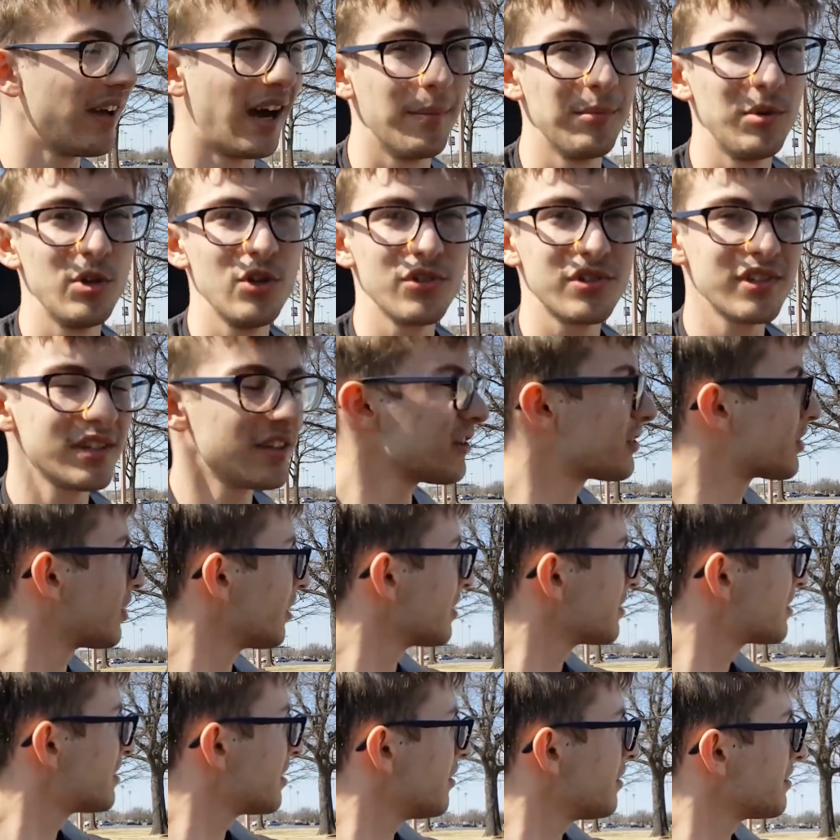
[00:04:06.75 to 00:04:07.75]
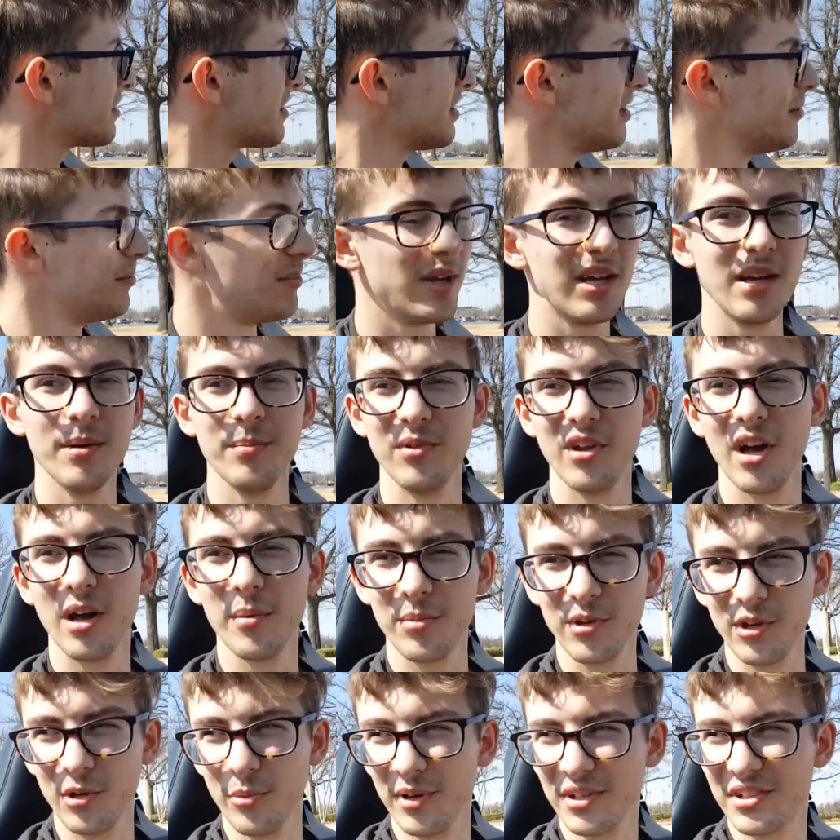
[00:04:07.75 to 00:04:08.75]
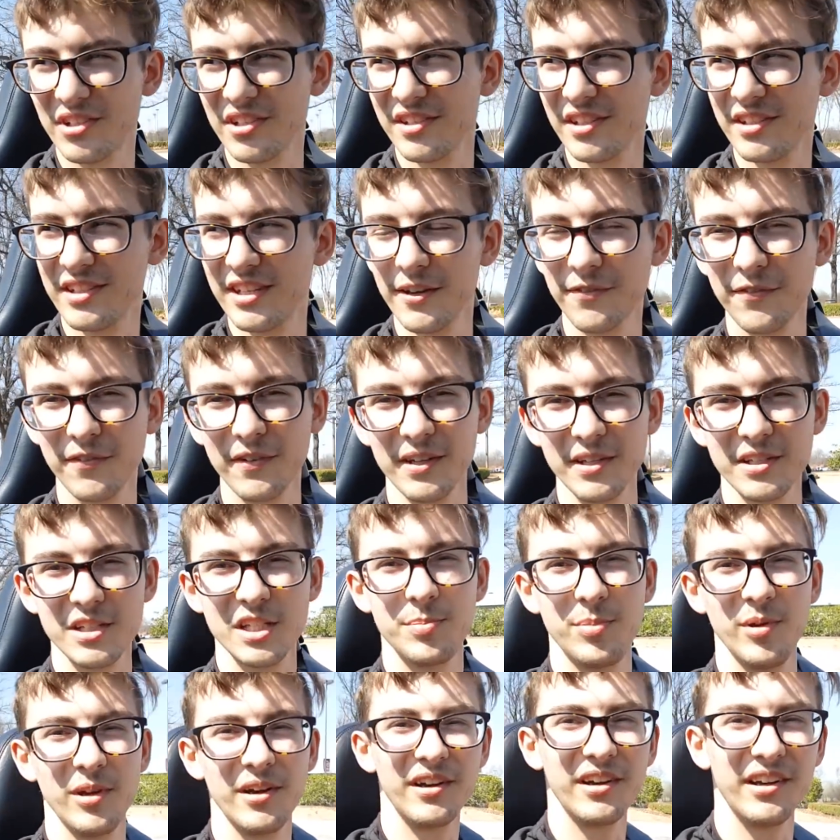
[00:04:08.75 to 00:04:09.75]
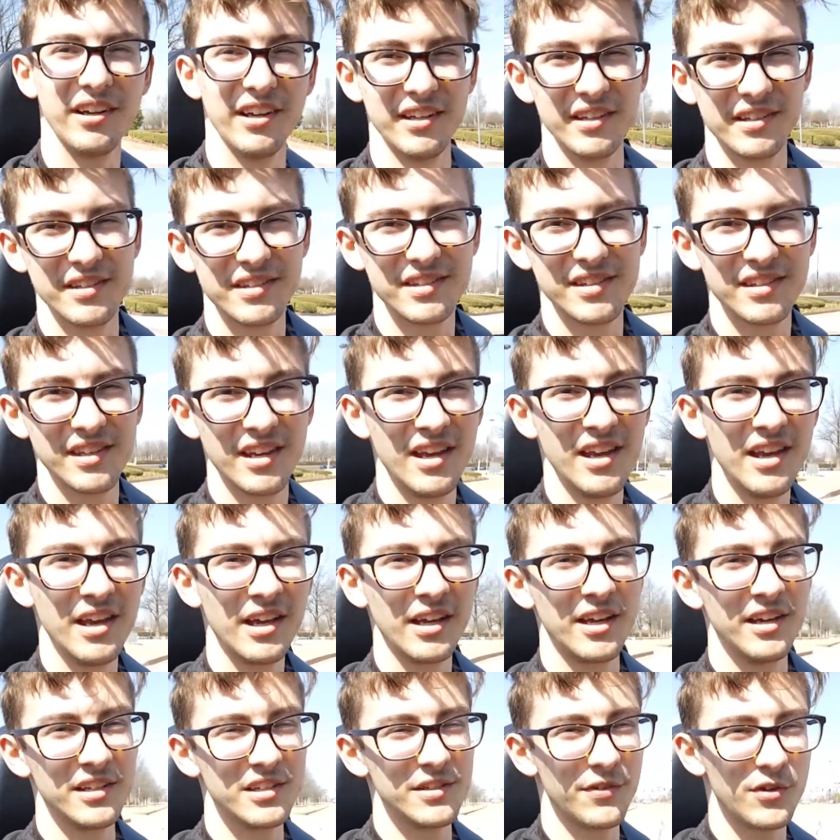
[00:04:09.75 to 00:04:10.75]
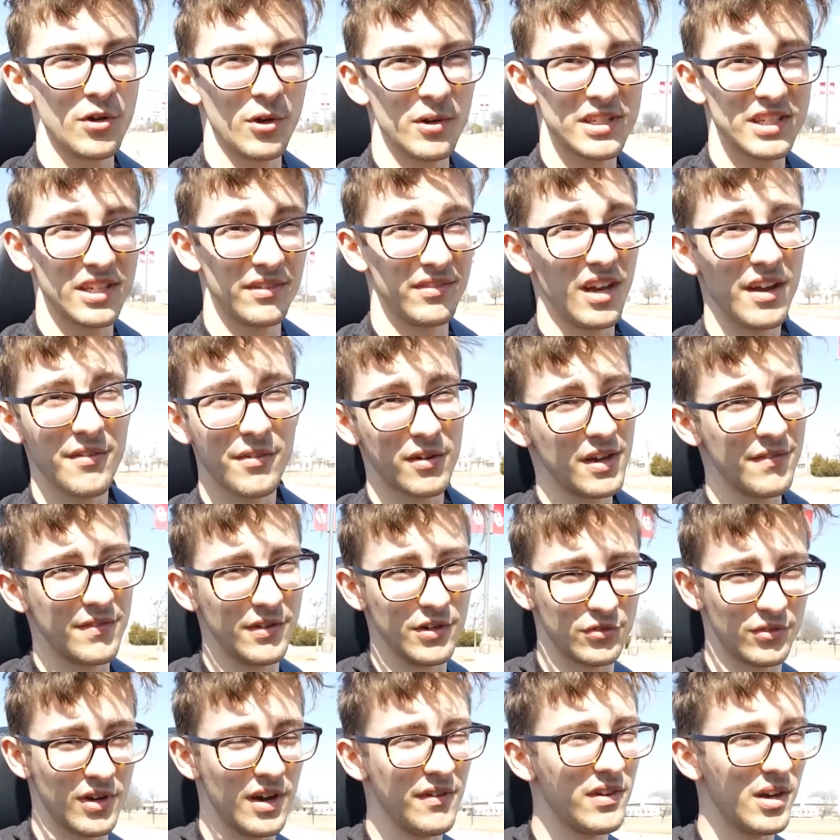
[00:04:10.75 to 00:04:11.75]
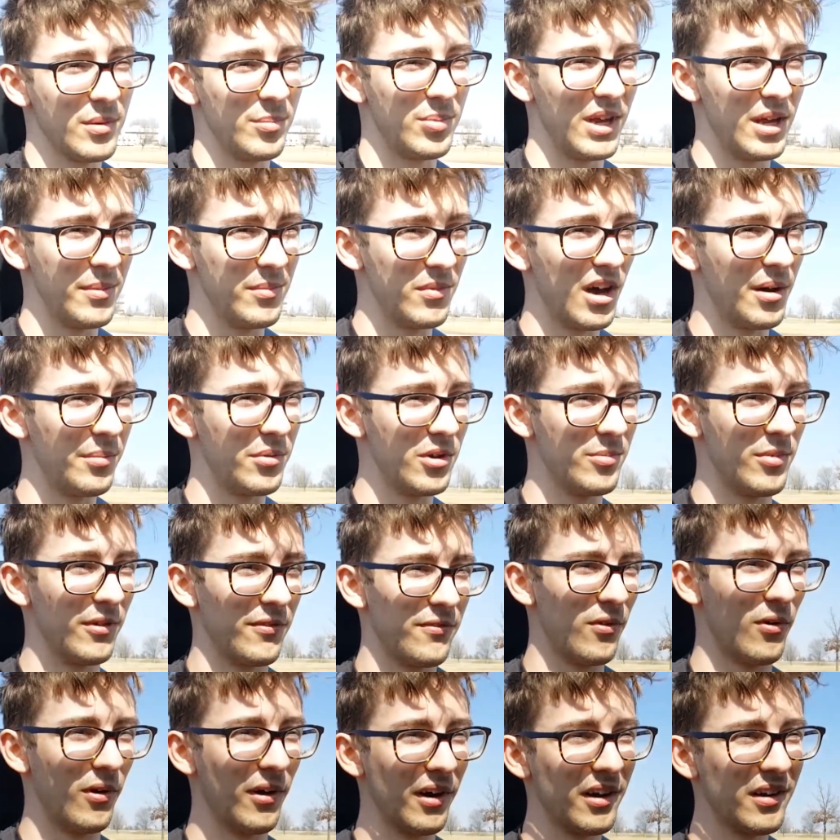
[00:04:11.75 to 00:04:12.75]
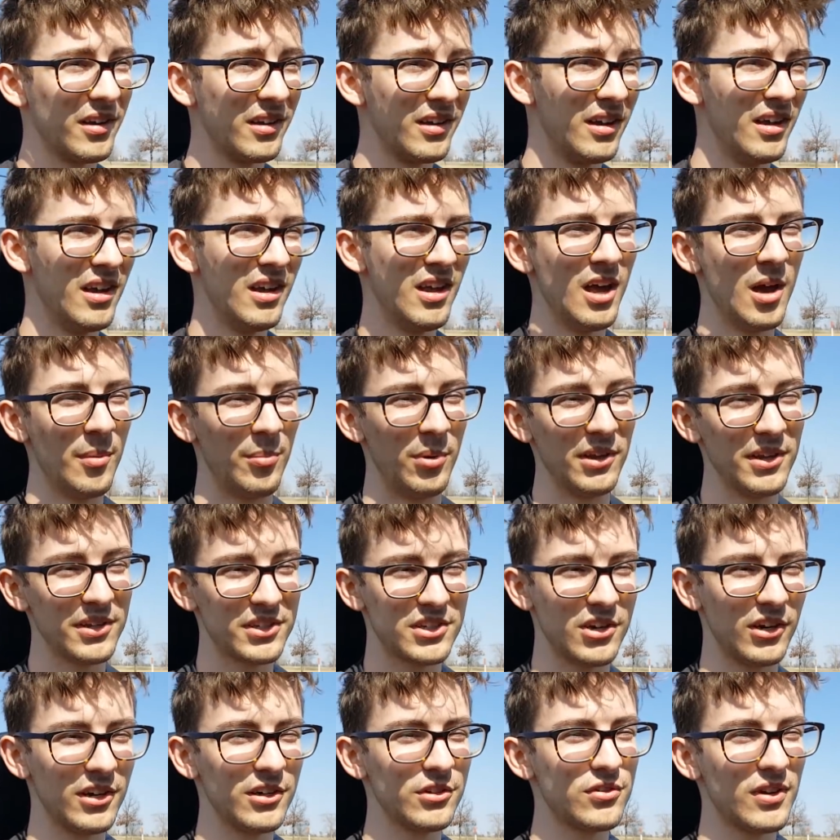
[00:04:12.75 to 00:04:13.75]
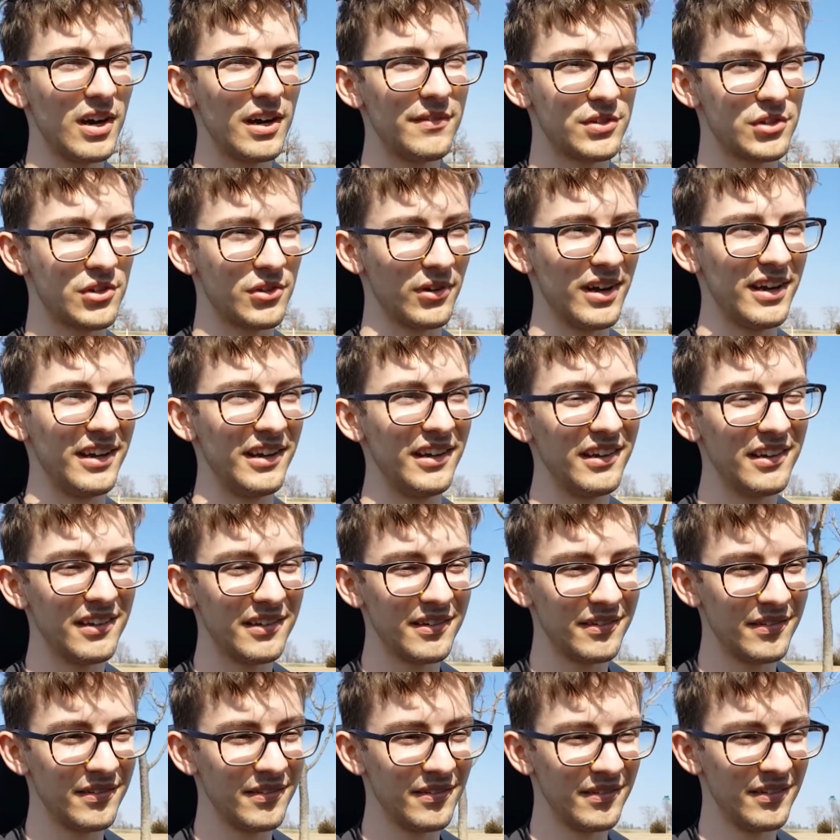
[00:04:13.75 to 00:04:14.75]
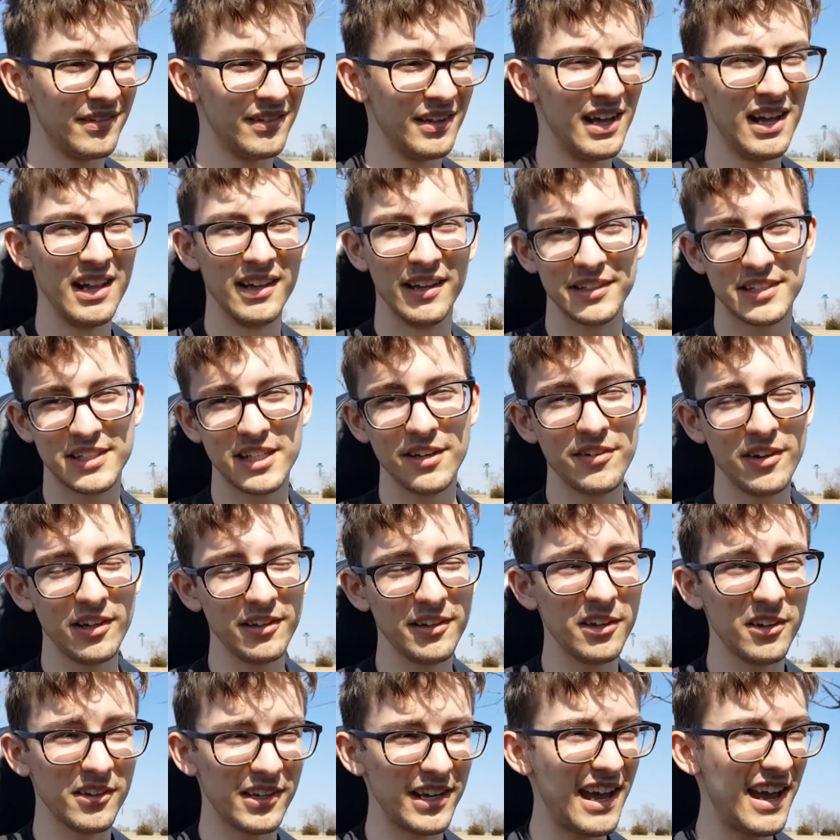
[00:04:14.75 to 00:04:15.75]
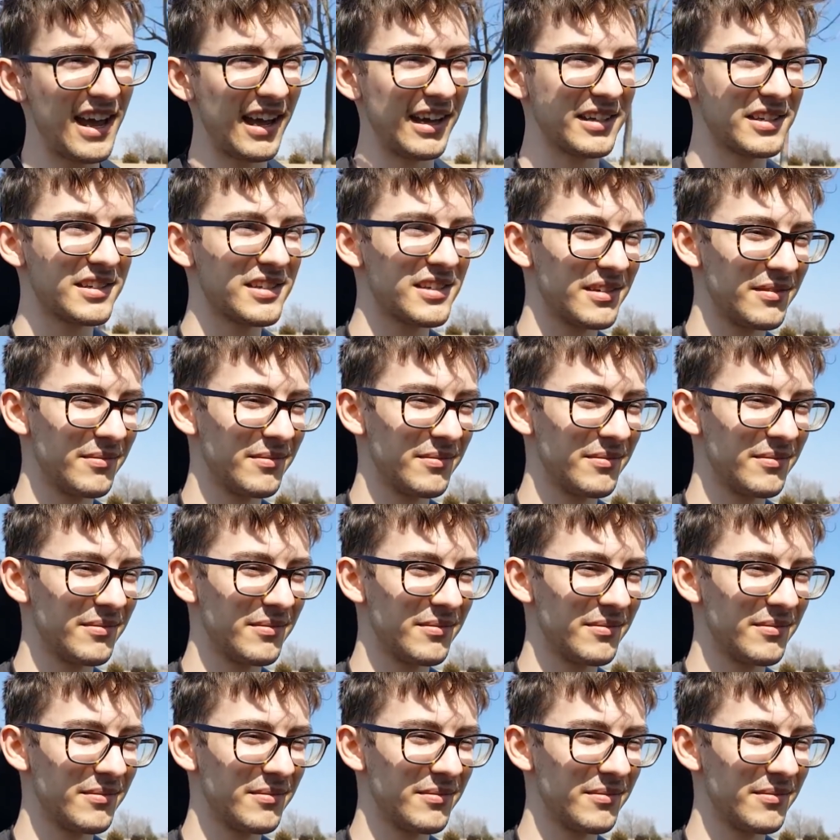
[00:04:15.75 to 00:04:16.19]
I'm using the turn signals in a BMW, which is a different experience. Because, of course, I've never even driven a BMW before. But this car drives great. Let's give it a little gas.